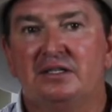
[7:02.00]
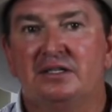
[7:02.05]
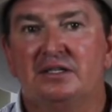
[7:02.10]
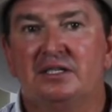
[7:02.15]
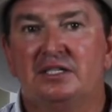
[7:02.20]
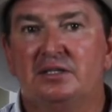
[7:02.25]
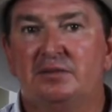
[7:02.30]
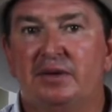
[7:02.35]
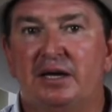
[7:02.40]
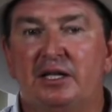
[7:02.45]
and
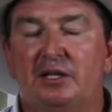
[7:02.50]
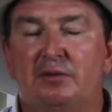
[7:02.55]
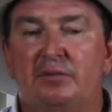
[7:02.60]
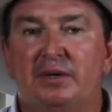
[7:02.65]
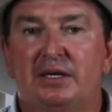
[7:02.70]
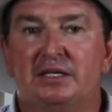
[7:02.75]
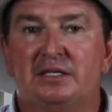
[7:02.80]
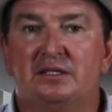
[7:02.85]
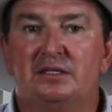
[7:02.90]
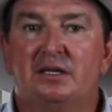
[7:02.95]
this is about
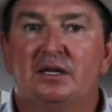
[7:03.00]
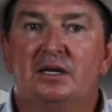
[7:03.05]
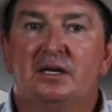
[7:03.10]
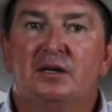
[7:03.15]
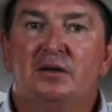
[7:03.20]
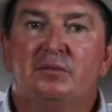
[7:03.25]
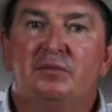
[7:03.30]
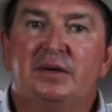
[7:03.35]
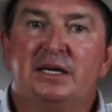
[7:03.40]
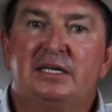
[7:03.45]
the
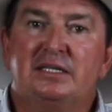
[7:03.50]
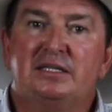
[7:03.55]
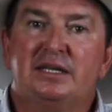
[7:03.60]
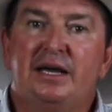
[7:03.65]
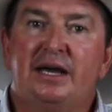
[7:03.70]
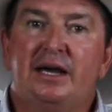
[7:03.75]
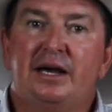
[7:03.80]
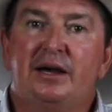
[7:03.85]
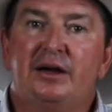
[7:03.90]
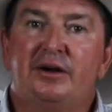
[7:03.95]
best
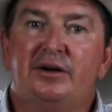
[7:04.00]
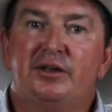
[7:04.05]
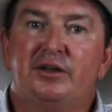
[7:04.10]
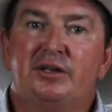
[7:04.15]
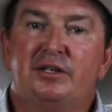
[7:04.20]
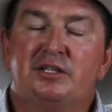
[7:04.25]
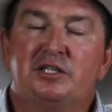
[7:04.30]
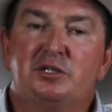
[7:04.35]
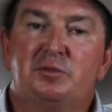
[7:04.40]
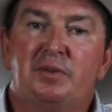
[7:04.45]
hour you
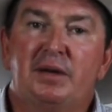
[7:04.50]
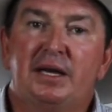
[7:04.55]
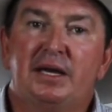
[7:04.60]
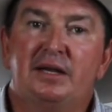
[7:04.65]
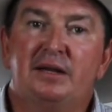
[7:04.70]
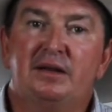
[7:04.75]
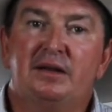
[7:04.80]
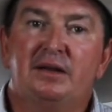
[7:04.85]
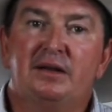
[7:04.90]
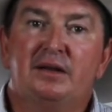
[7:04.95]
can
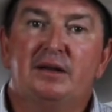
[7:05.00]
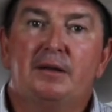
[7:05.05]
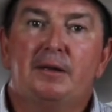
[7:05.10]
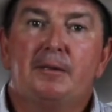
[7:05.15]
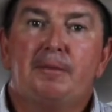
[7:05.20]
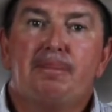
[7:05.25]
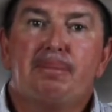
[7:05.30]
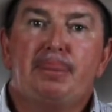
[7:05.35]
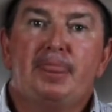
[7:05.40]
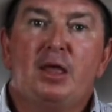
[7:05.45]
spend.
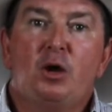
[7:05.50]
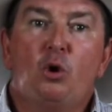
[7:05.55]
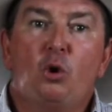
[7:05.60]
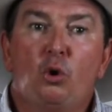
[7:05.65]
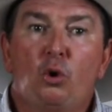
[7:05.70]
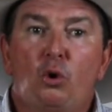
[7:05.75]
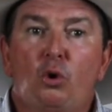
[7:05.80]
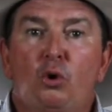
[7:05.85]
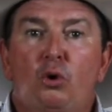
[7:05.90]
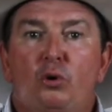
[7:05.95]

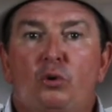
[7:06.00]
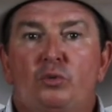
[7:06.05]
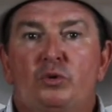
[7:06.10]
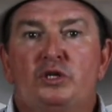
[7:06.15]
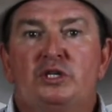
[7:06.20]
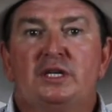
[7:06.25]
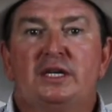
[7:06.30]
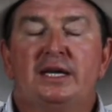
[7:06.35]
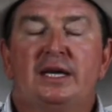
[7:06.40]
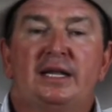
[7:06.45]
Or
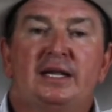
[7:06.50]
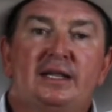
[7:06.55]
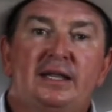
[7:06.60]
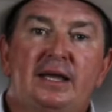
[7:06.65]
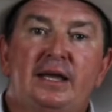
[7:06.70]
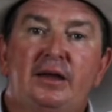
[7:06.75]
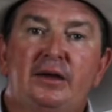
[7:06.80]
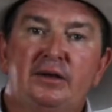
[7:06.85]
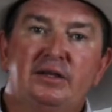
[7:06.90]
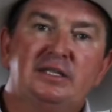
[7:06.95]
would you get in
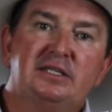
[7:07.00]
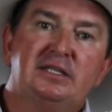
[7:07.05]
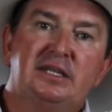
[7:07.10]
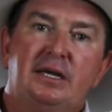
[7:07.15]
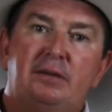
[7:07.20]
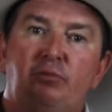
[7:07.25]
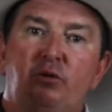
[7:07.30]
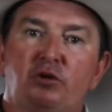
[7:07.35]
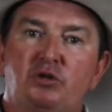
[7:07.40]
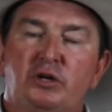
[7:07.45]
there and
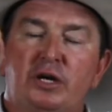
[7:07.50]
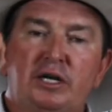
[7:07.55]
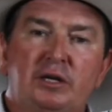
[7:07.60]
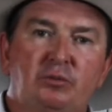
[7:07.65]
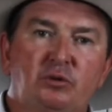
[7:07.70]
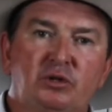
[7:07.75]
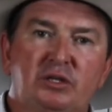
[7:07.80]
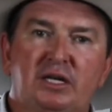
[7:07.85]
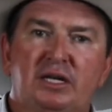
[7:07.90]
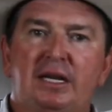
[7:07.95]
start trying to
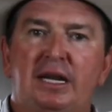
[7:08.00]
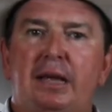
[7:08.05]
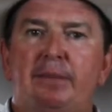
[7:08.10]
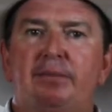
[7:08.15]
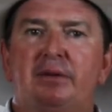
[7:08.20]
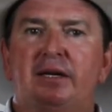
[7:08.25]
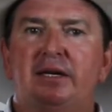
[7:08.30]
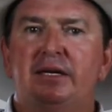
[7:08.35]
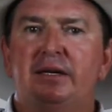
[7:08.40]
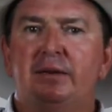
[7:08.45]
put
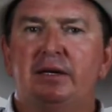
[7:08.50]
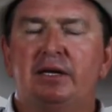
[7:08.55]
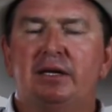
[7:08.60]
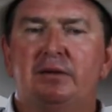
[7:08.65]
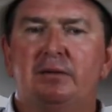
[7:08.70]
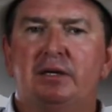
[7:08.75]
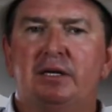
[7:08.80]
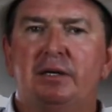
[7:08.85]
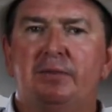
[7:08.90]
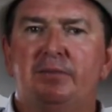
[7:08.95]

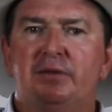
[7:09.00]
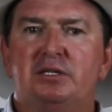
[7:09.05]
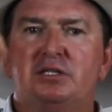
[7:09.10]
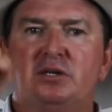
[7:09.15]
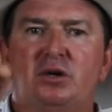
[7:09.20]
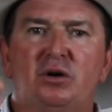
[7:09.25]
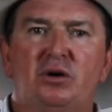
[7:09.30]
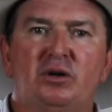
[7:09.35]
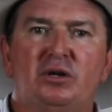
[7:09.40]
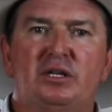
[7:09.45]
the clippers
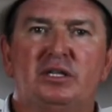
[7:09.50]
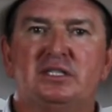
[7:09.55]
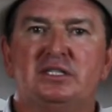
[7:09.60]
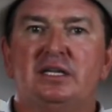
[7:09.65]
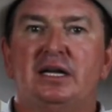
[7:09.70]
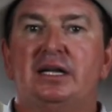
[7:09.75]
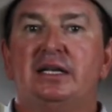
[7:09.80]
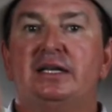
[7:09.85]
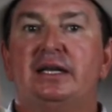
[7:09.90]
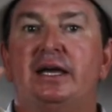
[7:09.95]
on and
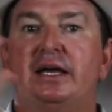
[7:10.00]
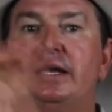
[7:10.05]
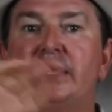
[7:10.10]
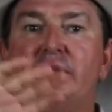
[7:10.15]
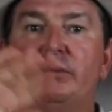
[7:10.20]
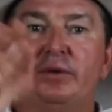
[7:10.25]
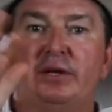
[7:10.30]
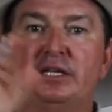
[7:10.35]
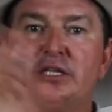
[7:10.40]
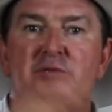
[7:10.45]
start
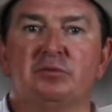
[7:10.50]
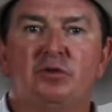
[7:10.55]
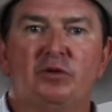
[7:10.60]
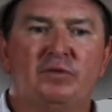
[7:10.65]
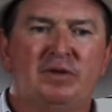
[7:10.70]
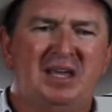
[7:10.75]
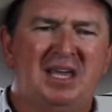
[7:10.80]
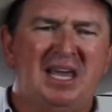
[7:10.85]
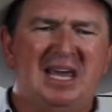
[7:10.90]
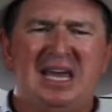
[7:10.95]
yelling when he's
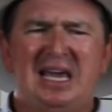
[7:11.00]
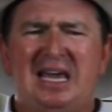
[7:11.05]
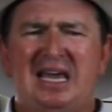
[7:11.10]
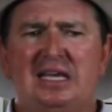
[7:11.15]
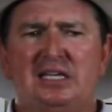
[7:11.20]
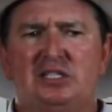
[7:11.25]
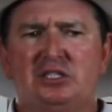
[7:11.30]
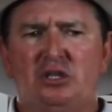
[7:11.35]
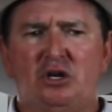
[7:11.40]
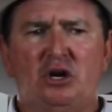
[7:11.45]
moving,
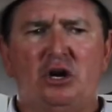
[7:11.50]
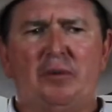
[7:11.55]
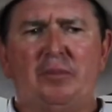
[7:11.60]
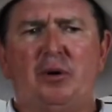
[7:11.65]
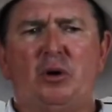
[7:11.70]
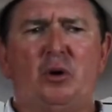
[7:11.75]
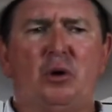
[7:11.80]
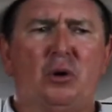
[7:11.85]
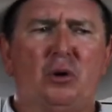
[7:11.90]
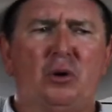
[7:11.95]
hey, stop,
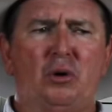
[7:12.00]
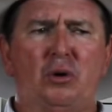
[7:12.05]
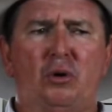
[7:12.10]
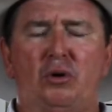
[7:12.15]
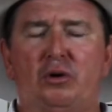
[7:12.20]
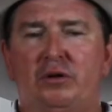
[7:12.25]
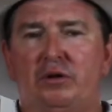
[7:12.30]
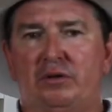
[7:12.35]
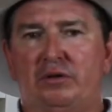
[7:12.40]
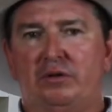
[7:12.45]

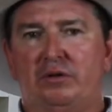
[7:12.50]
oh,